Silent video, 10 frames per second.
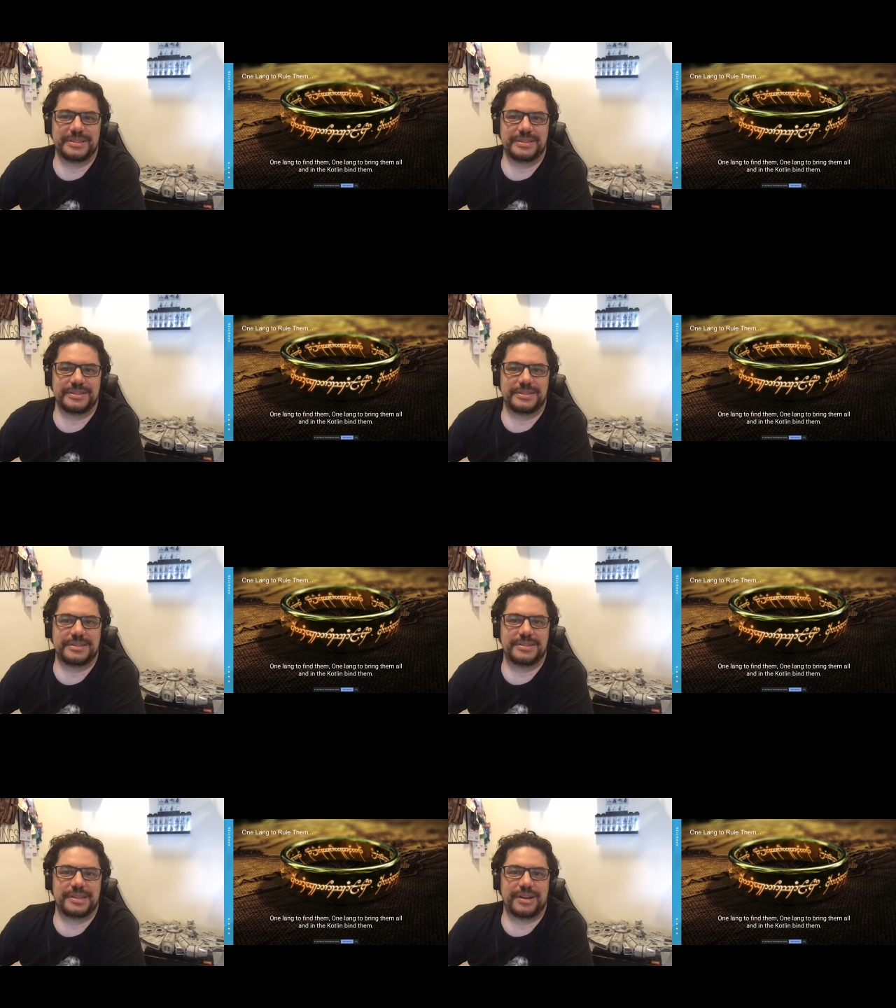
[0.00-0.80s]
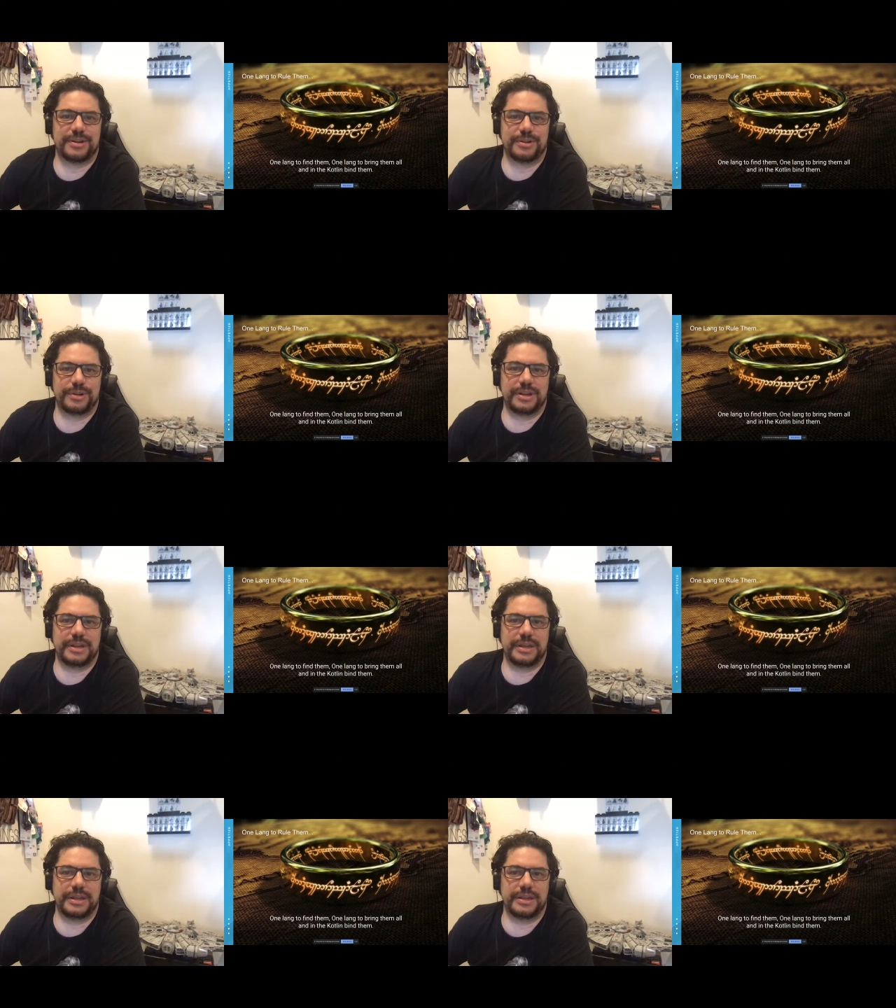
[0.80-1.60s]
So,
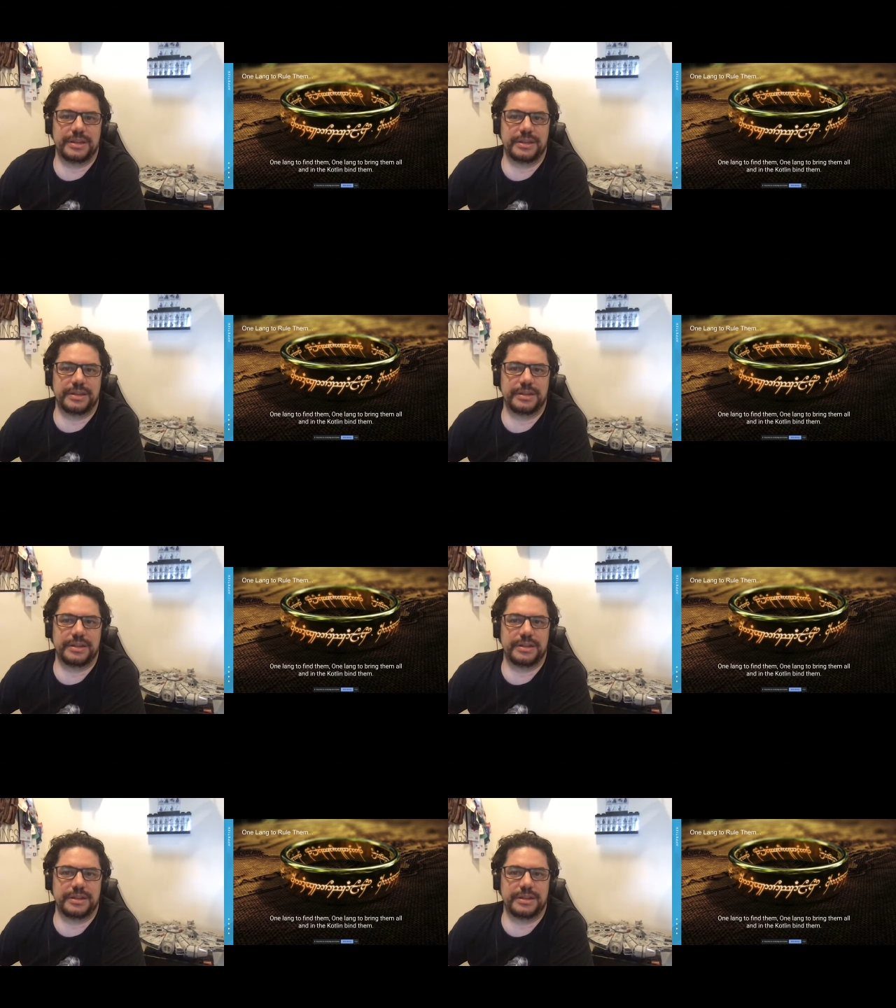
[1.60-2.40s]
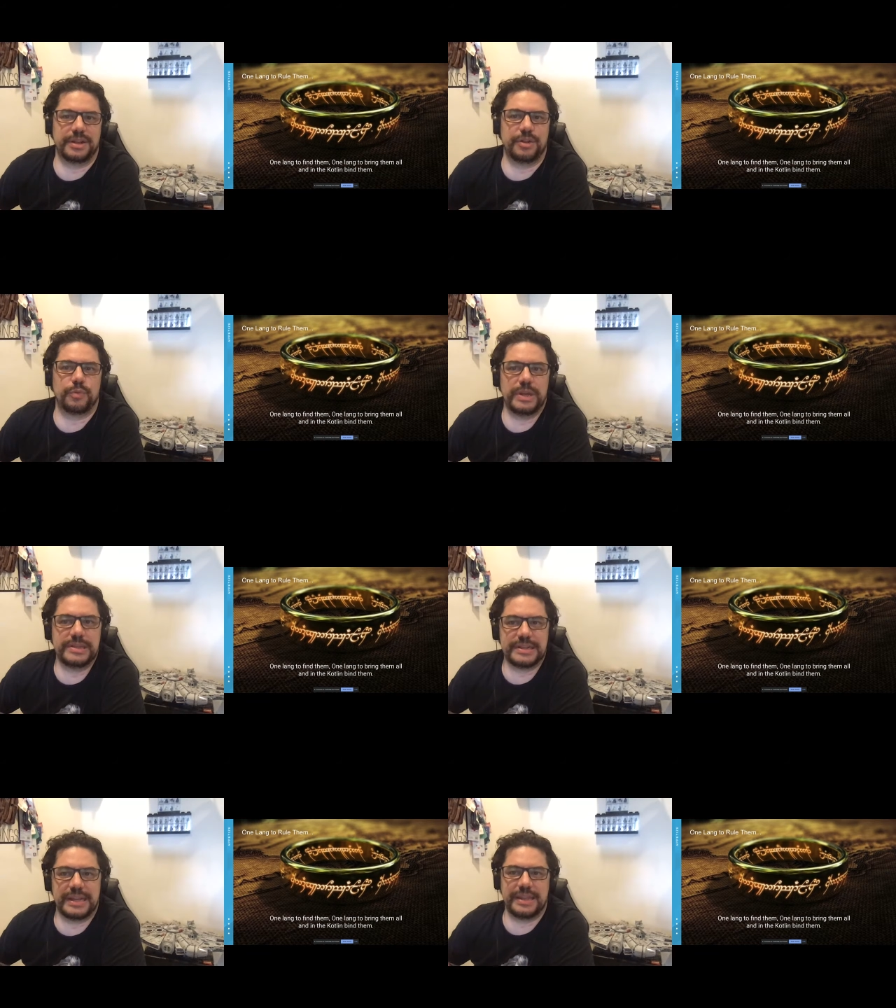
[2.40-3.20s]
the
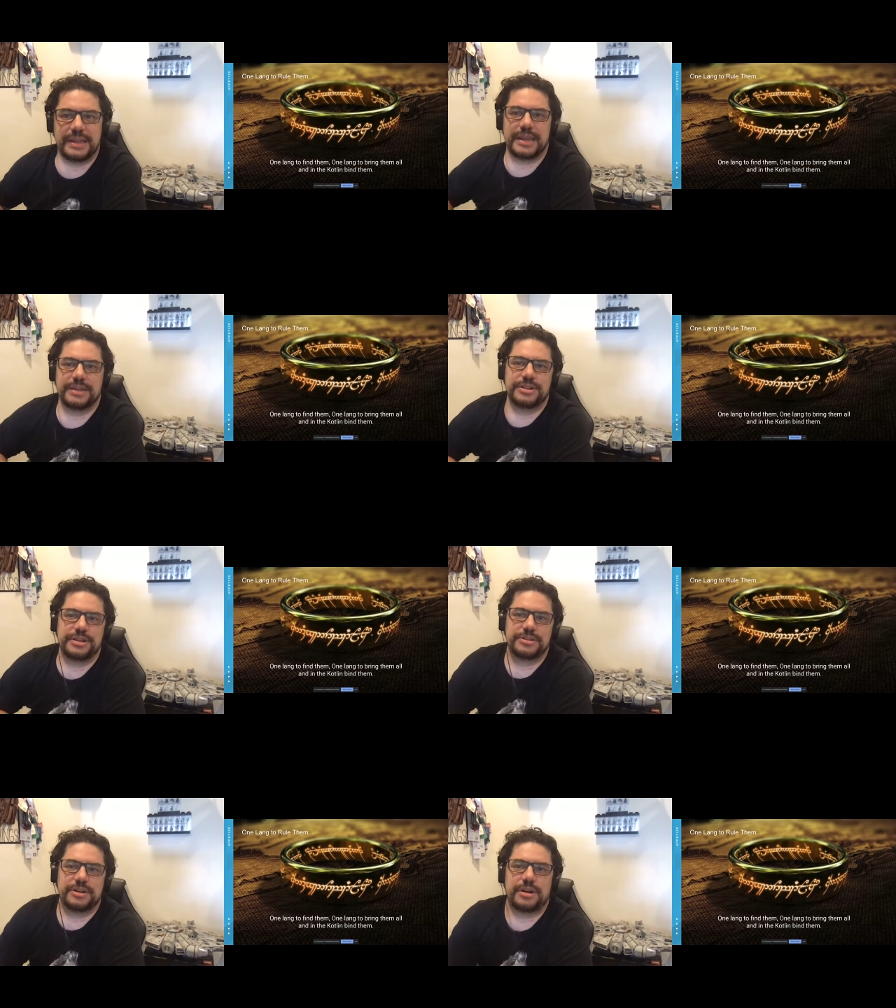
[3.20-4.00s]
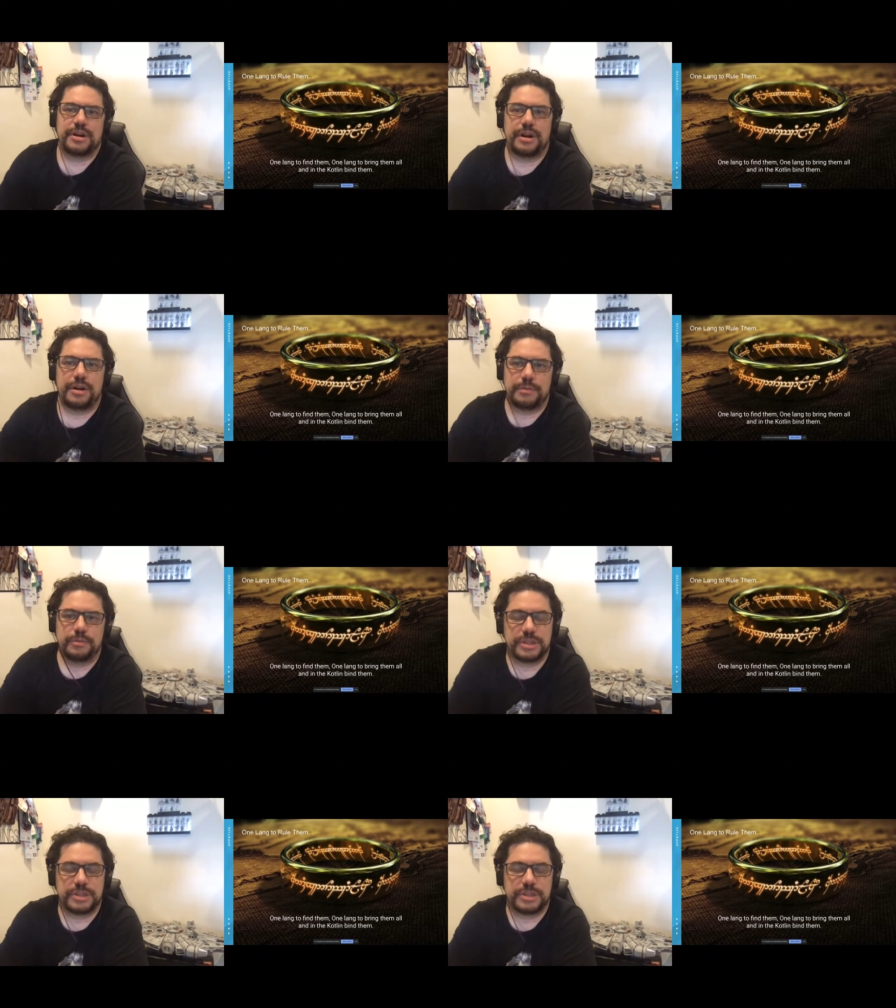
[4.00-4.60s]
reason I think engineers are